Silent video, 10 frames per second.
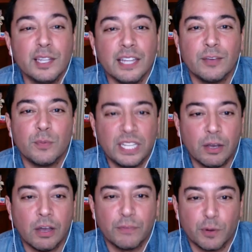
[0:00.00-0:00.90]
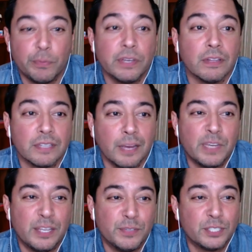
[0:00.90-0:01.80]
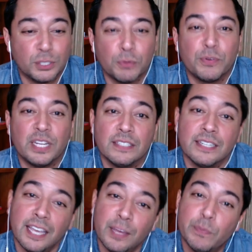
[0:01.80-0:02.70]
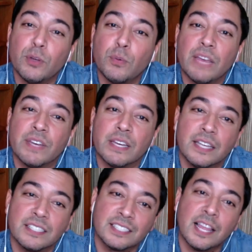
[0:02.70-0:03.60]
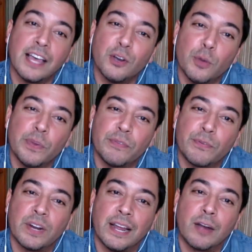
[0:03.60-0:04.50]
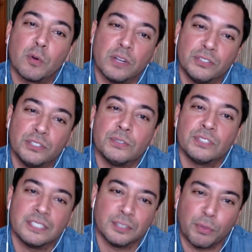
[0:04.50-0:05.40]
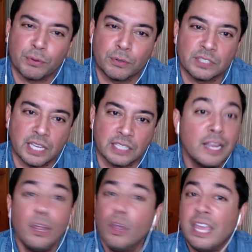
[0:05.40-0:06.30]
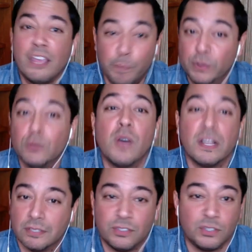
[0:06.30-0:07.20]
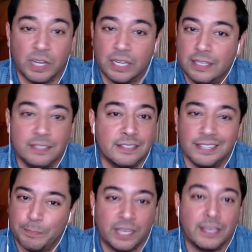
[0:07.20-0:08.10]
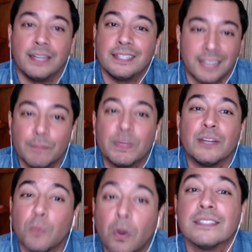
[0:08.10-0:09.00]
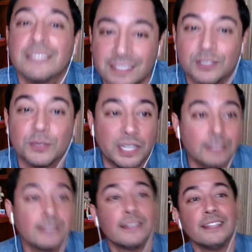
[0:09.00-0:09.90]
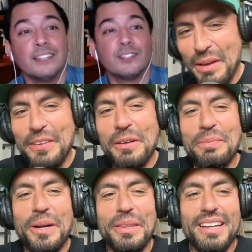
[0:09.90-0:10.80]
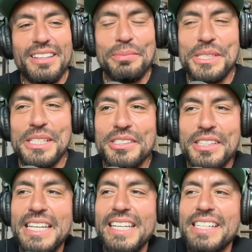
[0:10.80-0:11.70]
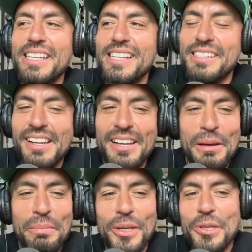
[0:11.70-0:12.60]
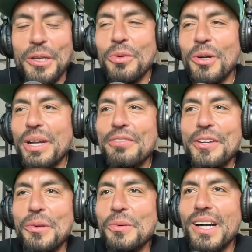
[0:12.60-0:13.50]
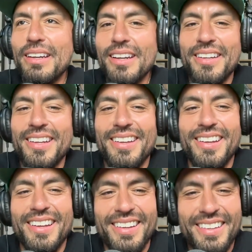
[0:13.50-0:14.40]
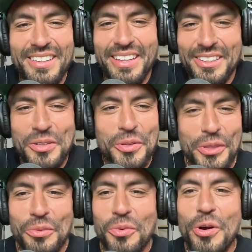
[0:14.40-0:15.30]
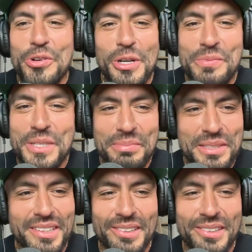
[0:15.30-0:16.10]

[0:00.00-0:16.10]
unlike what he offered Bill, I mean, he's so funny. He said, hey, Bill, we have a, a slot open for an hour on Tuesdays and Thursdays. If Bill wants to do it, he's going to pick any time that he wants to do it. My favorite part of that clip was he, he says, Bill, you can wear whatever you want. Like the, the wardrobe's up to